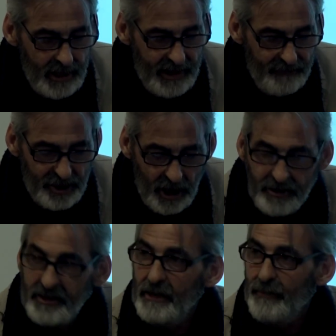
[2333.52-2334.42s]
They've
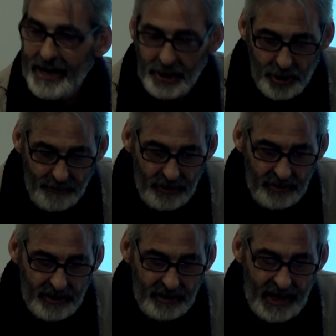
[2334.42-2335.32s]
chosen to pay
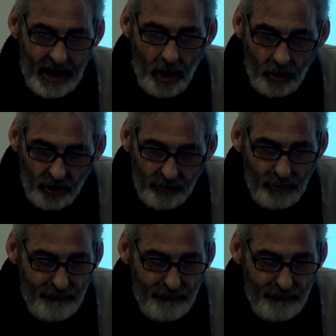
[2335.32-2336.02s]
tribute to their honourable